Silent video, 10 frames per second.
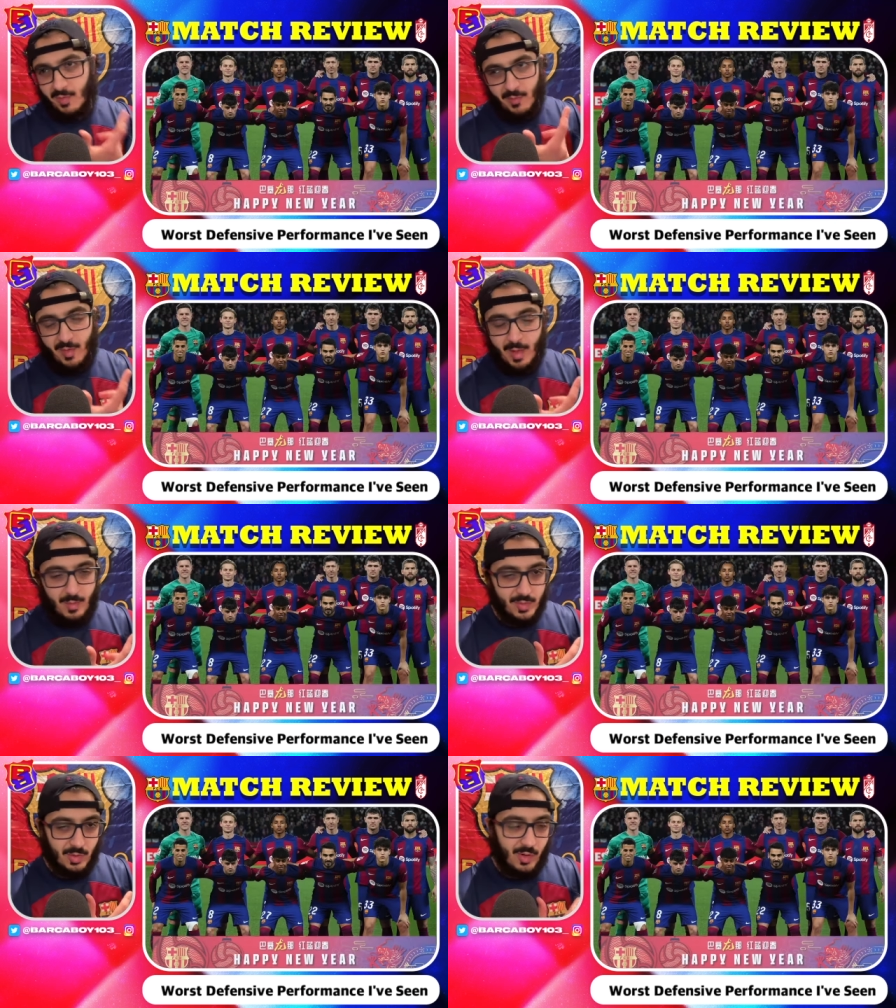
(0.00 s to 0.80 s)

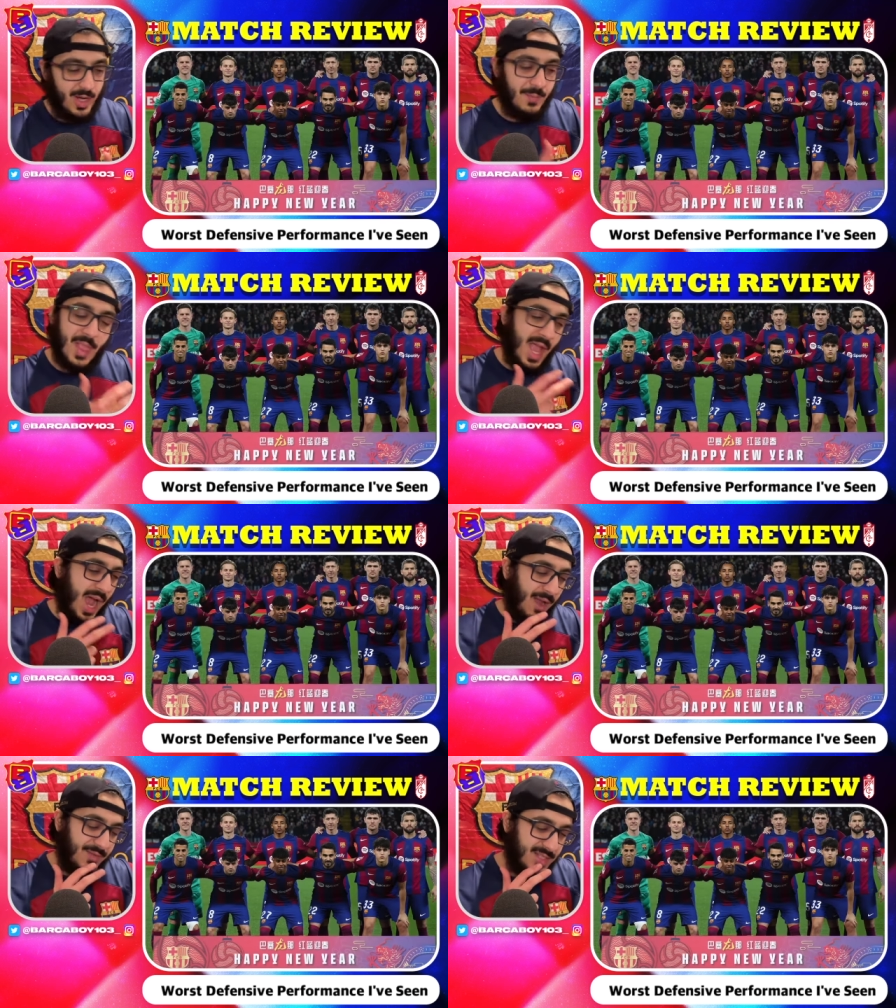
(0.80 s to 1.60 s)
Vermaelen was alright.
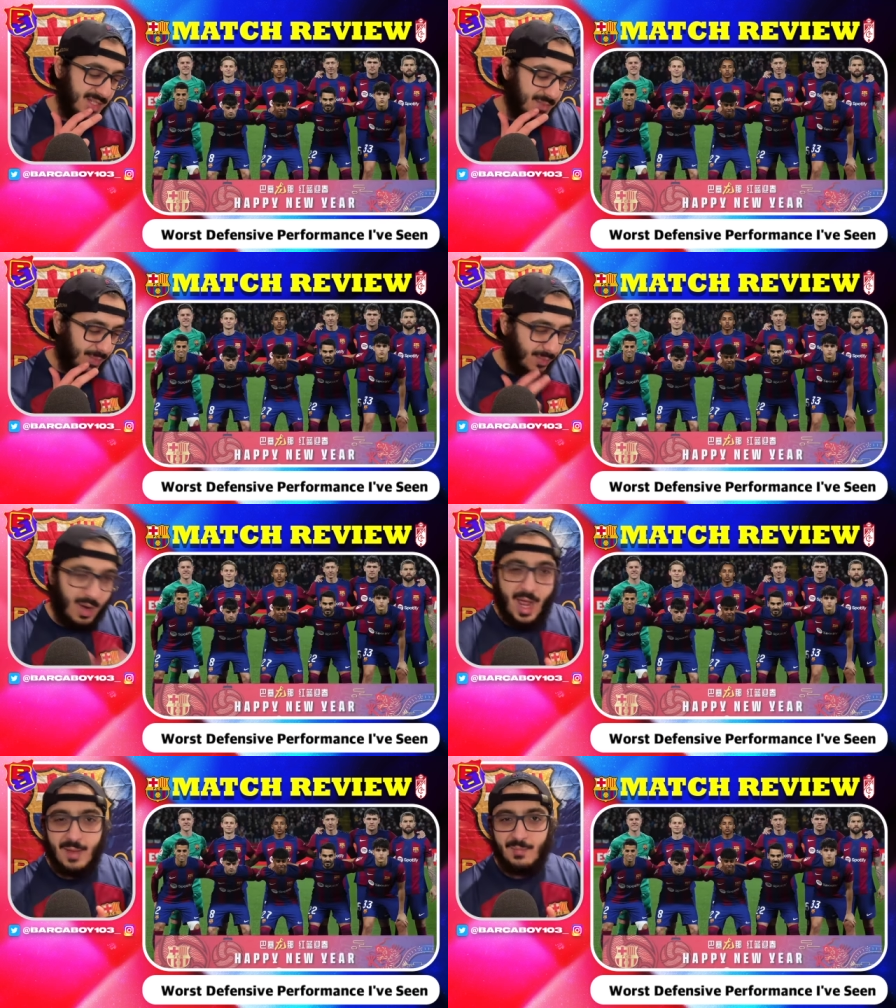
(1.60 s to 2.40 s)
I've seen
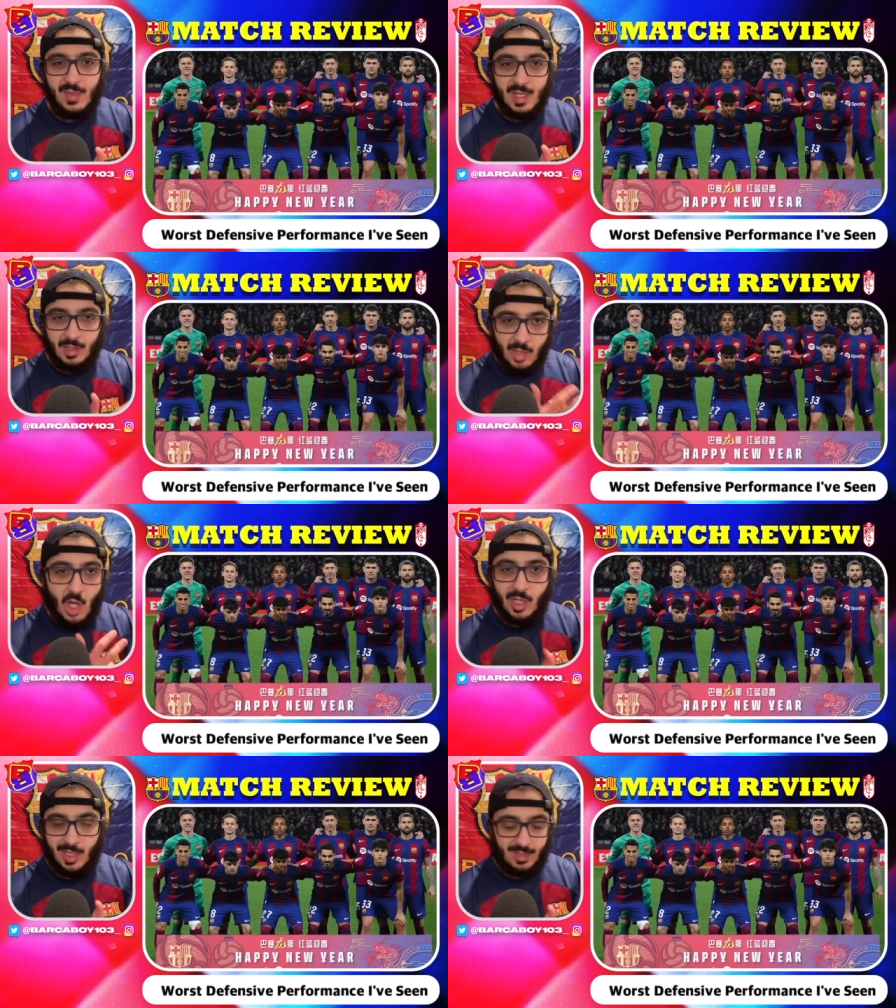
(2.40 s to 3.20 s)
prime
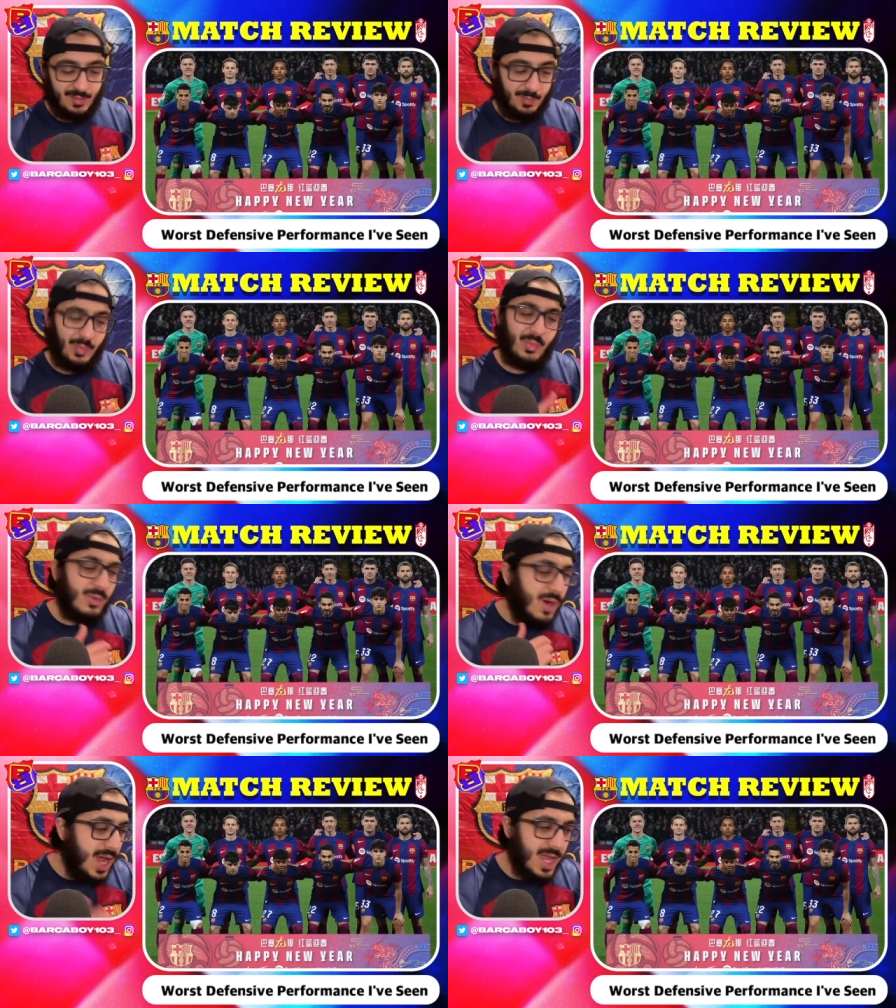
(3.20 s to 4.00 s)
Lenglet,
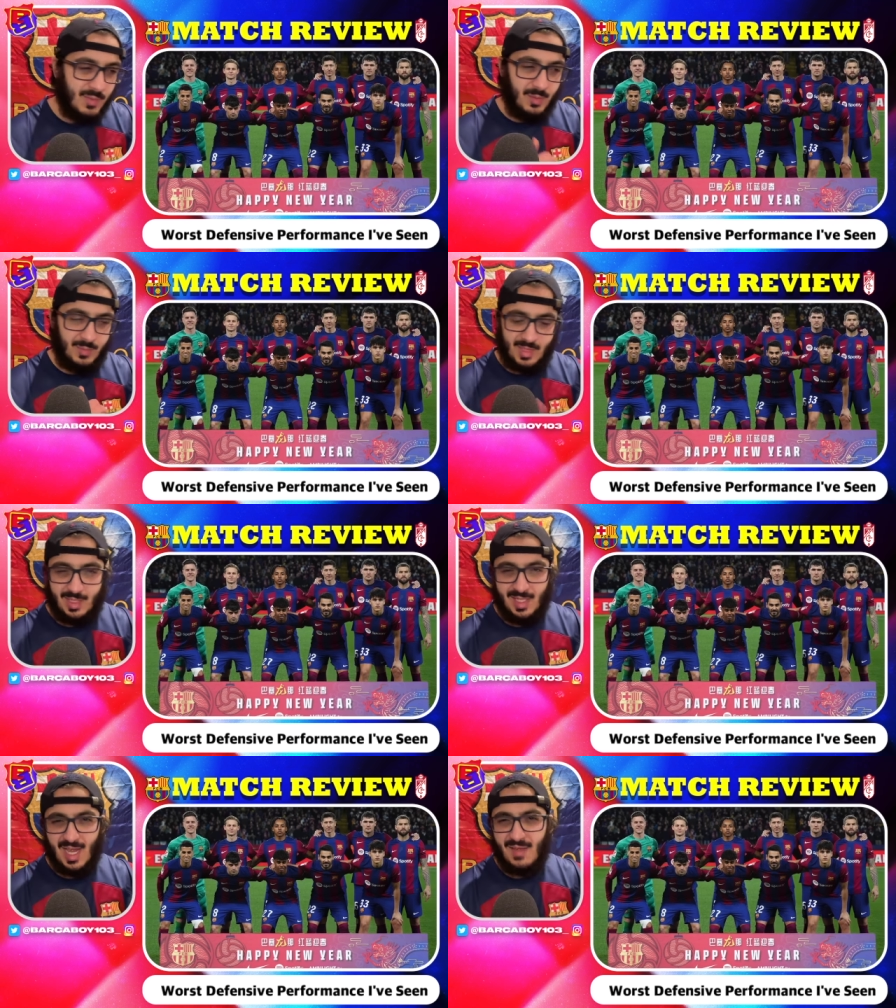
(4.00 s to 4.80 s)
prime
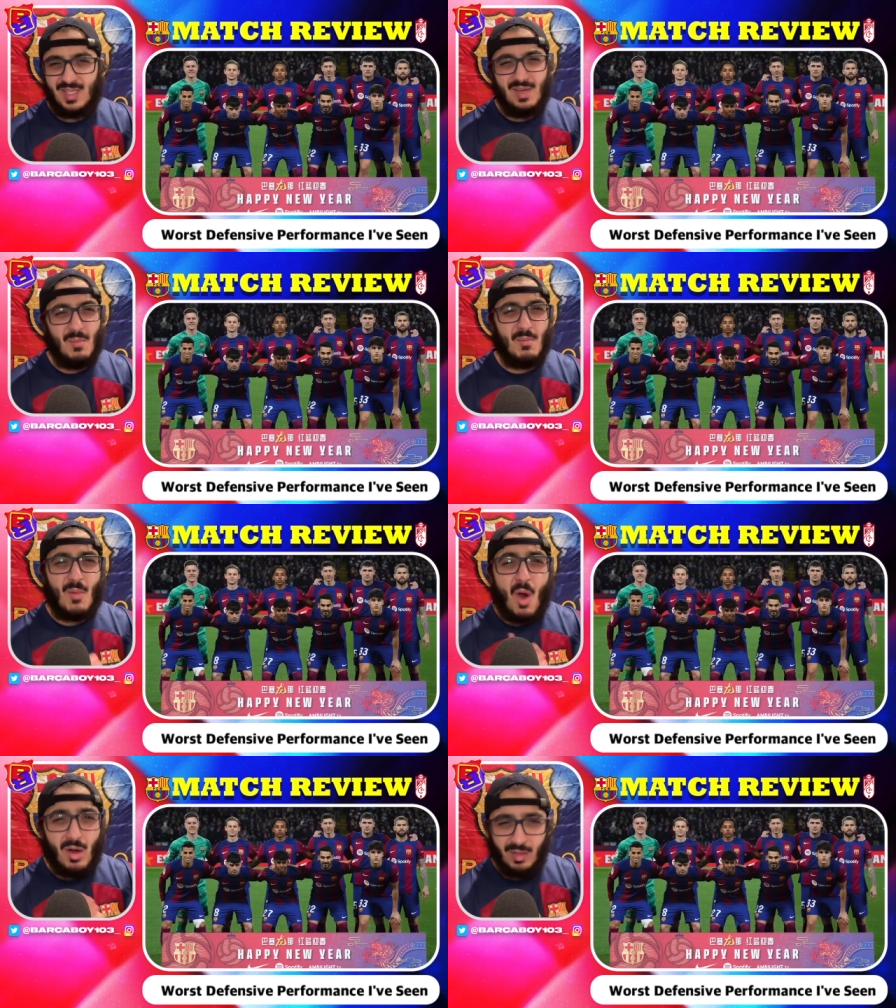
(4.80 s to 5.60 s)
Umtiti. I've seen
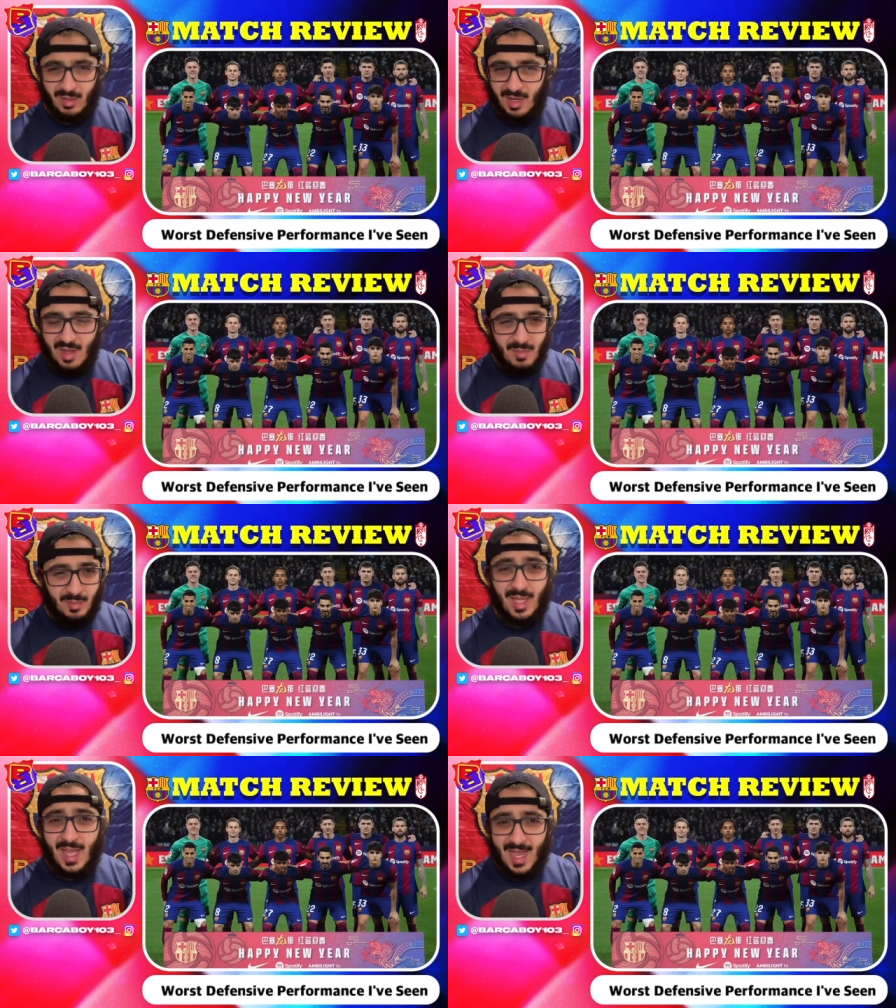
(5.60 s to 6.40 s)
Marlon
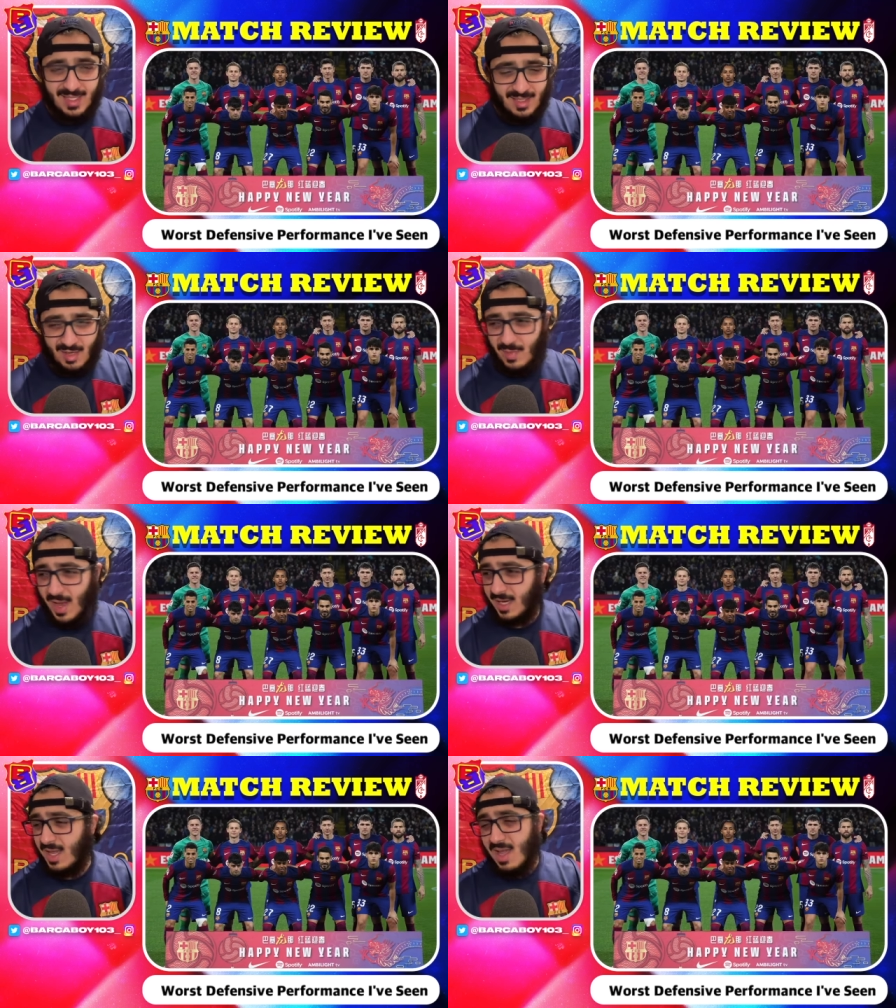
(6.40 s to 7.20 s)
play at center
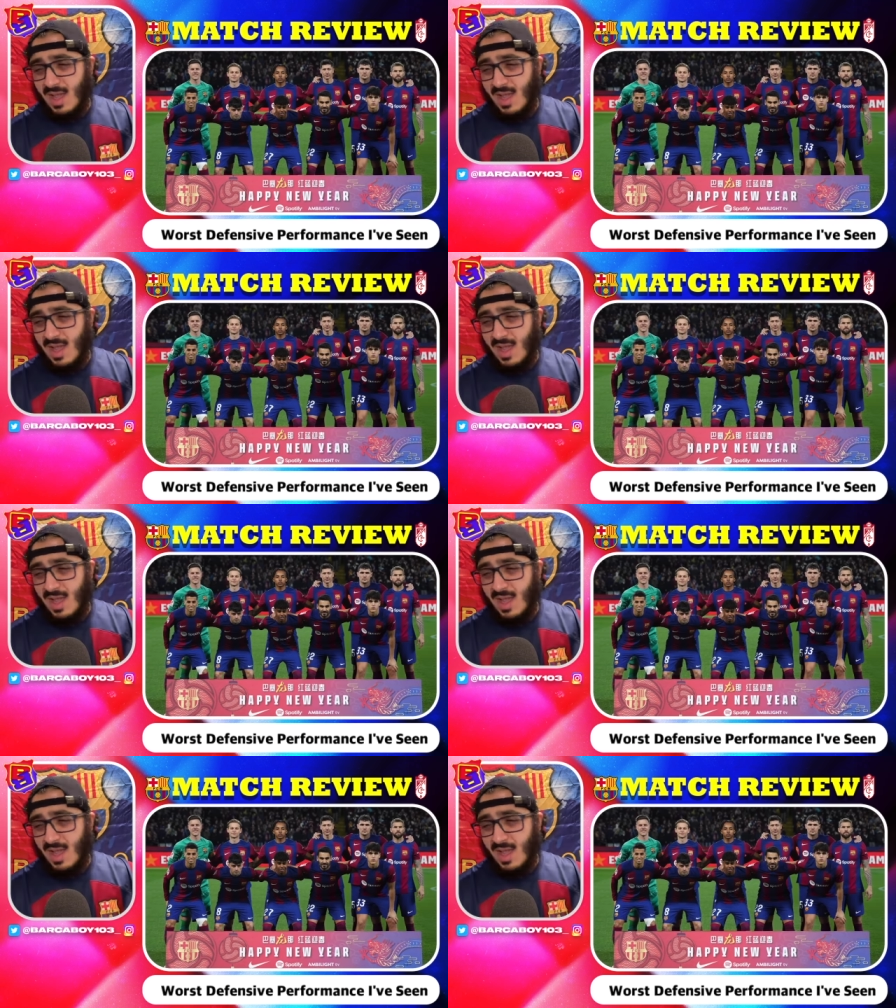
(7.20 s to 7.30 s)
back.